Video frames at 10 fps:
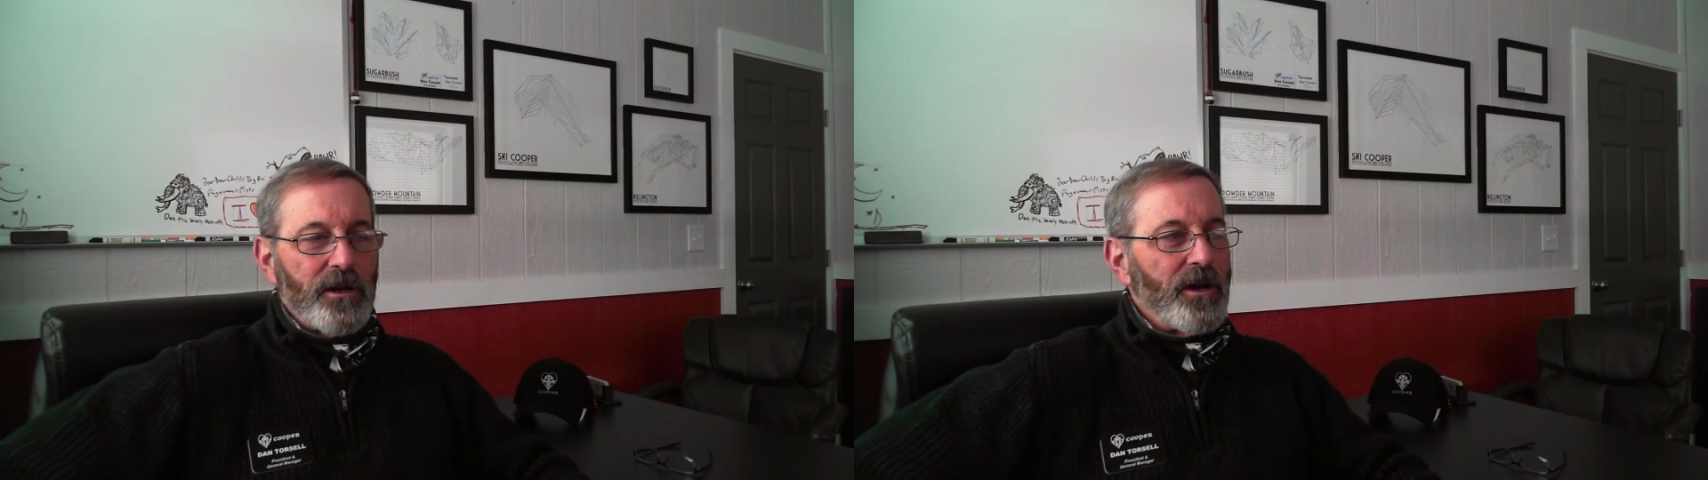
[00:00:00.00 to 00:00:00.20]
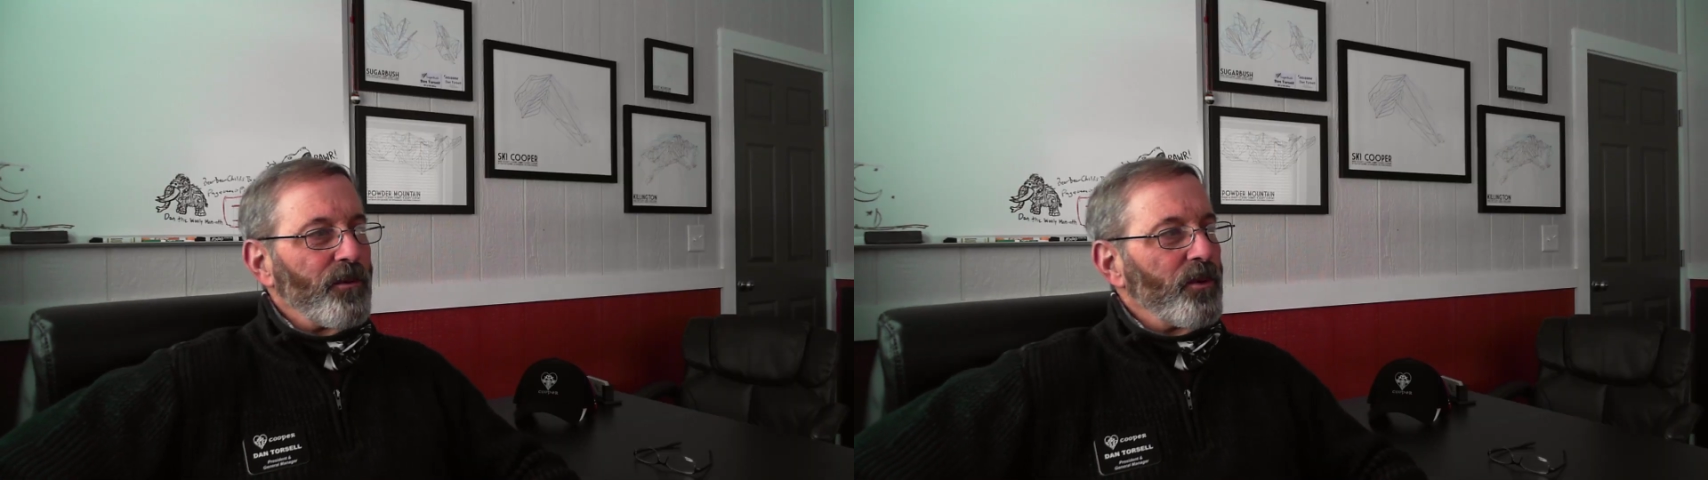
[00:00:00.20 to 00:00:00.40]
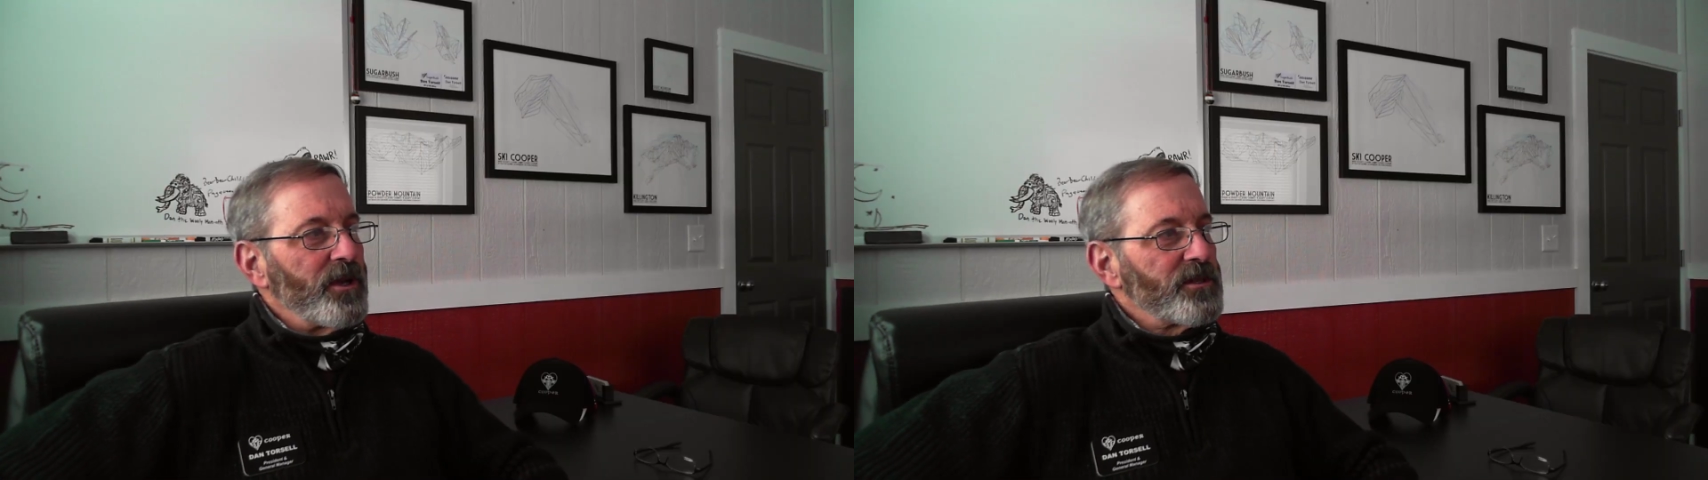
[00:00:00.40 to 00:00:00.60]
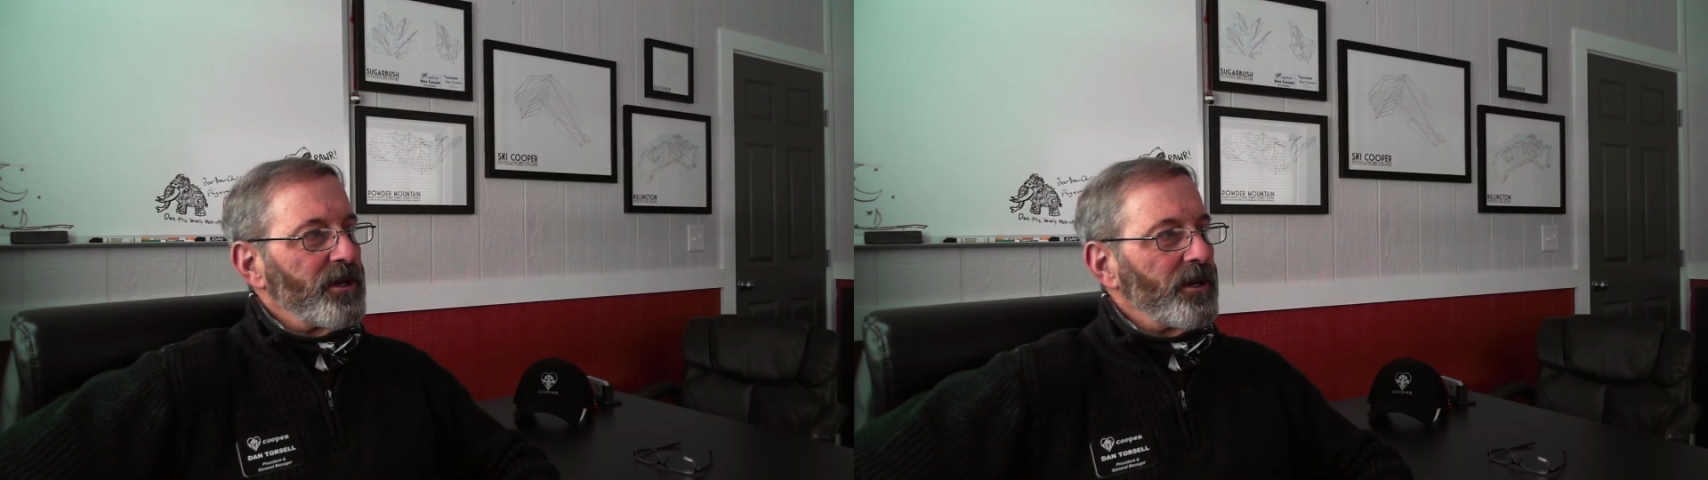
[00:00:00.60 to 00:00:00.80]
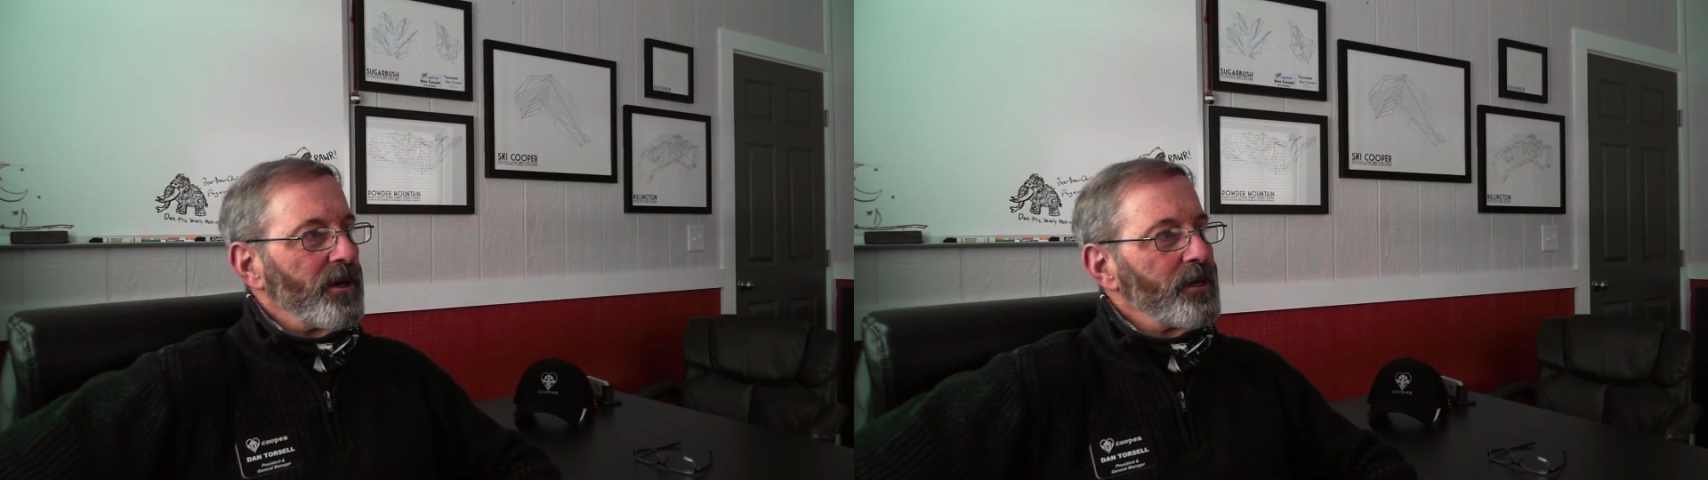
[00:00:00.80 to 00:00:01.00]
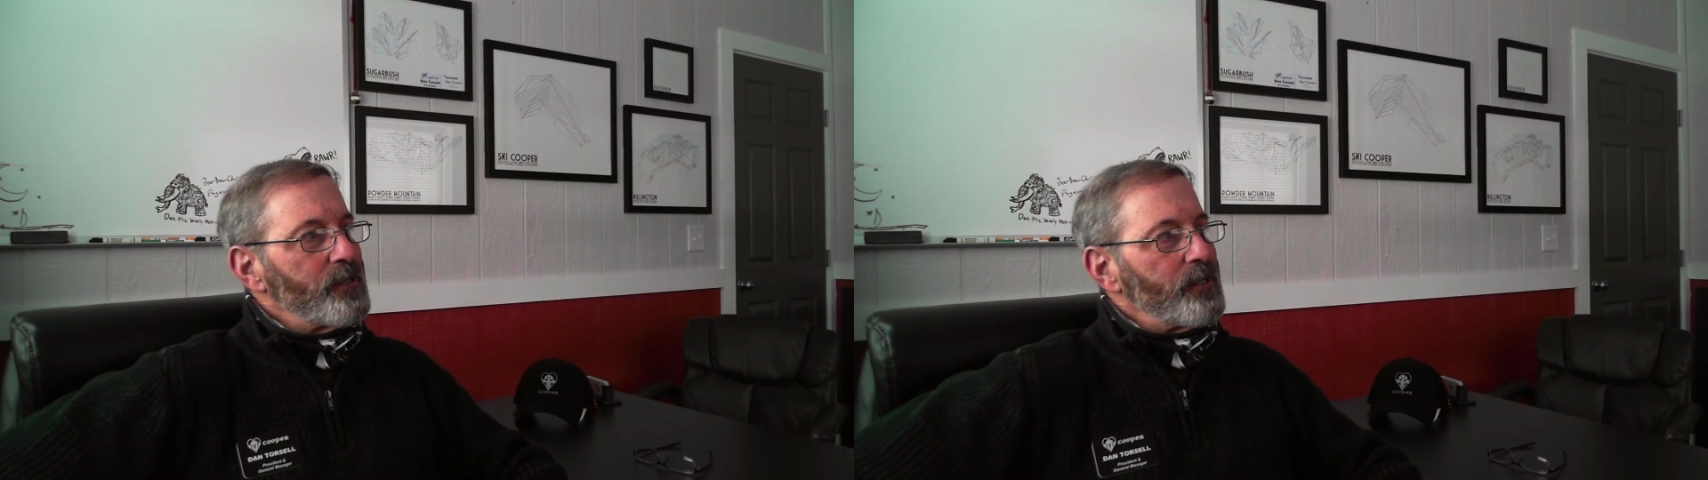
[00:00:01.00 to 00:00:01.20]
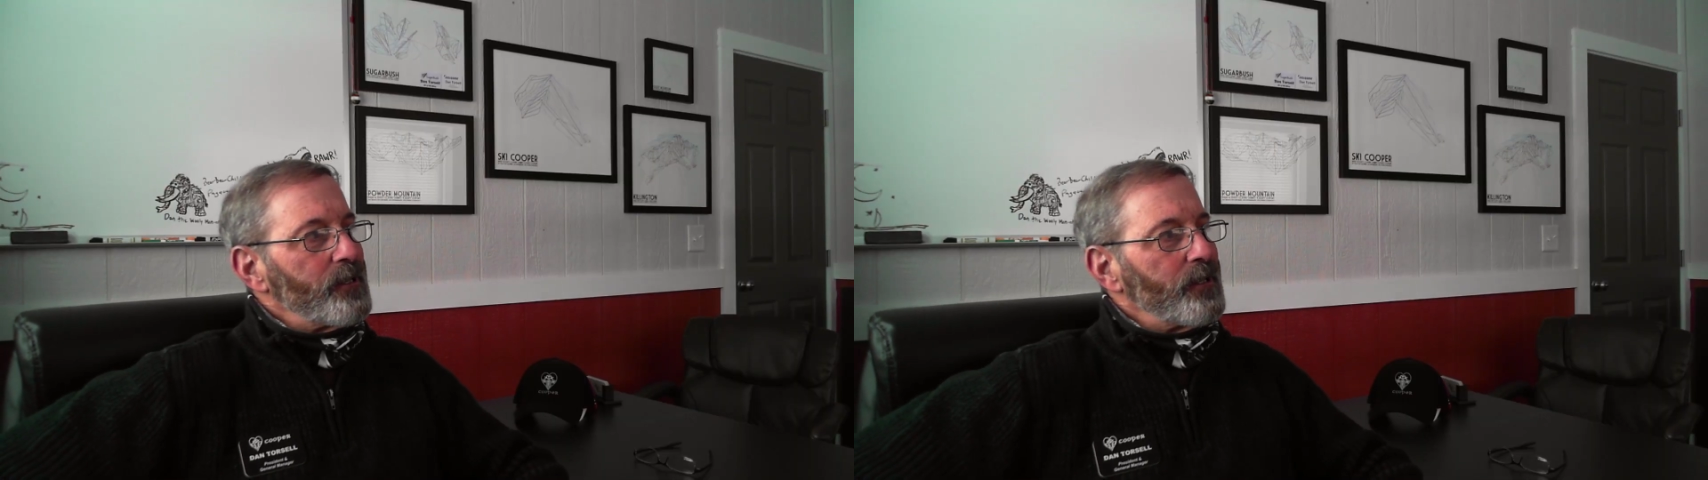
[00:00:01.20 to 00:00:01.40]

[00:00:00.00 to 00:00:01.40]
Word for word: in a couple weeks here,